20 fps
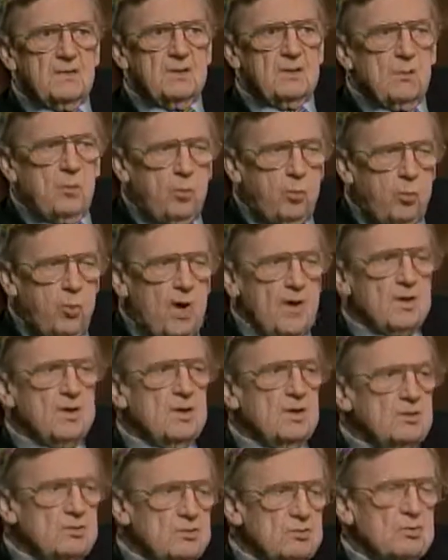
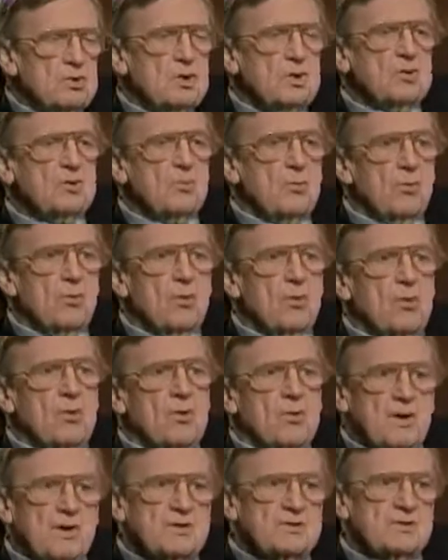One nuclear
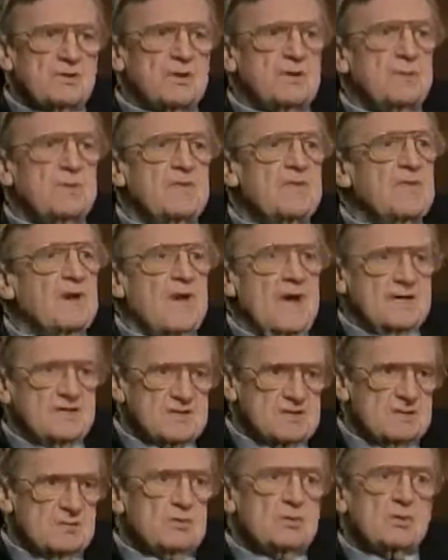war is going to be the
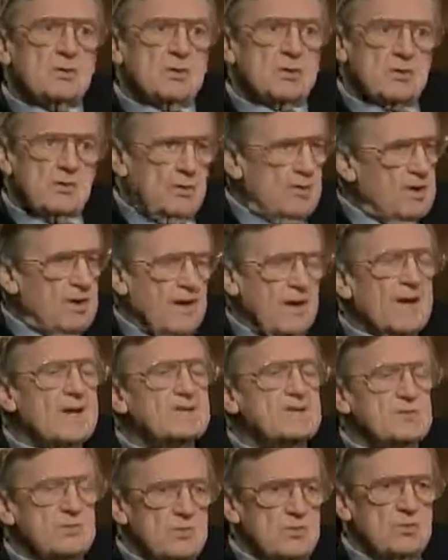last nuclear, or the
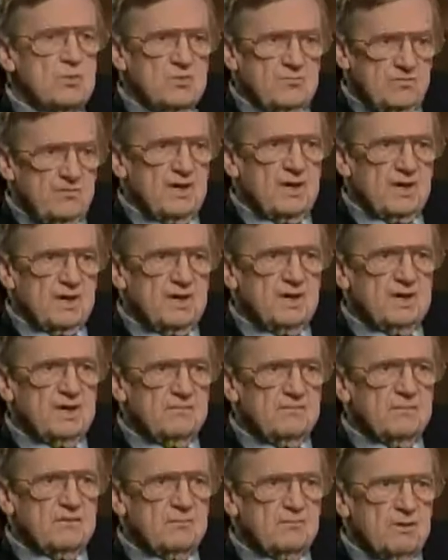last war, frankly,
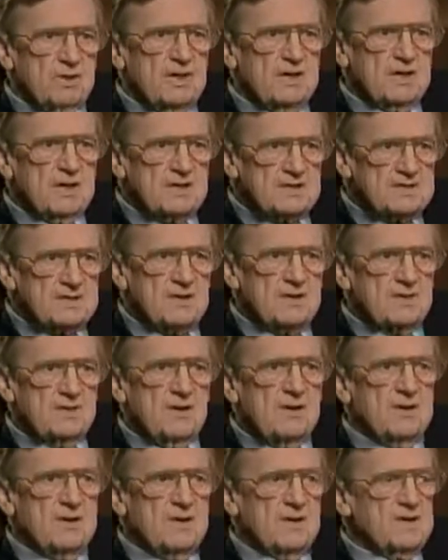if it really gets out of
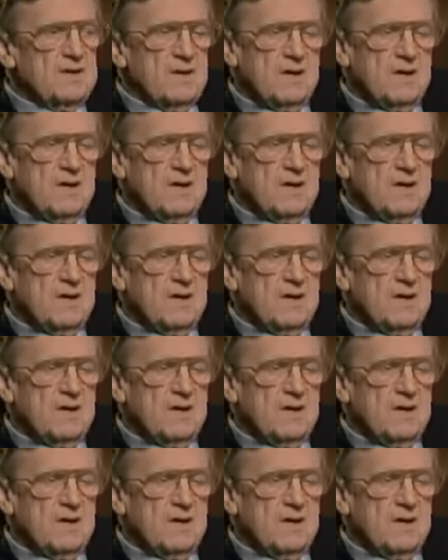hand.